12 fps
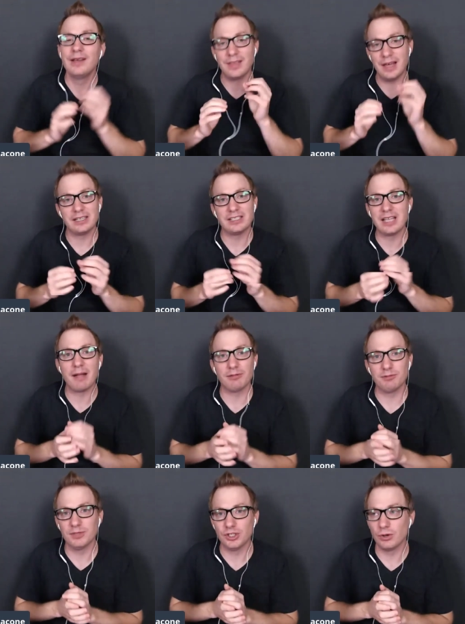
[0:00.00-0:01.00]
that
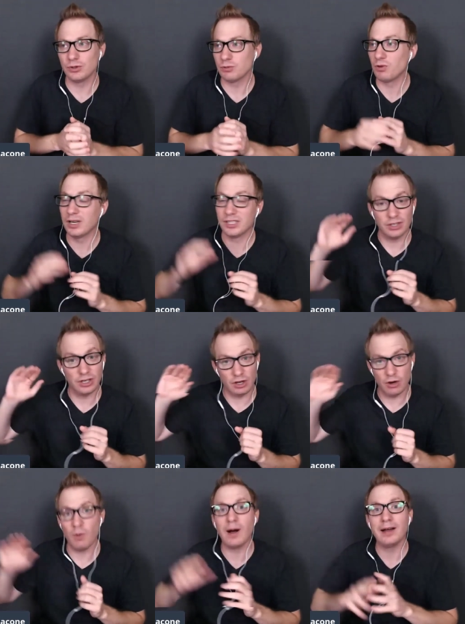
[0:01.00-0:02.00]
establishment chosen one is going to
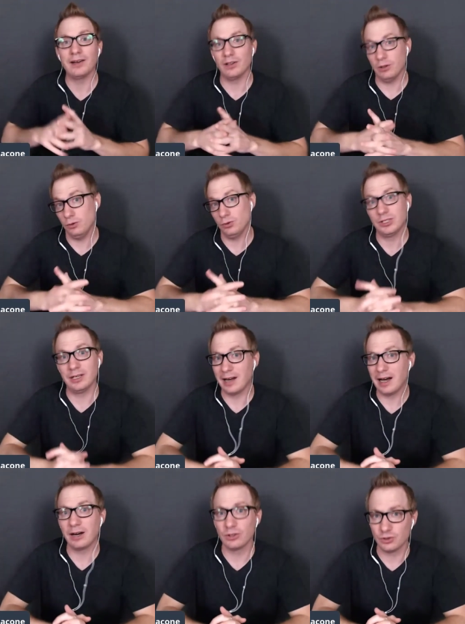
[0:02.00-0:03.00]
go on to lose to
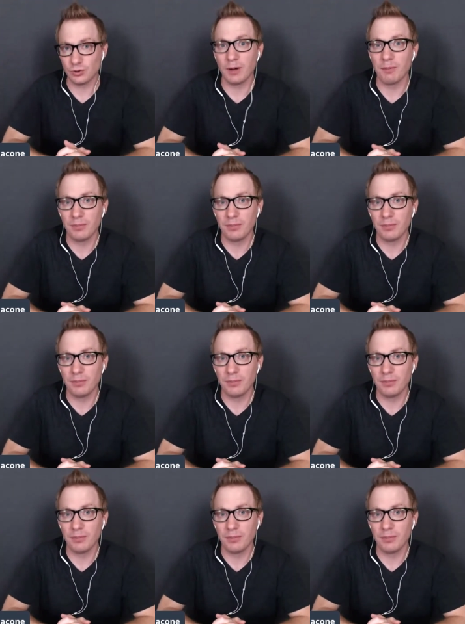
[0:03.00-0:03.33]
Donald Trump.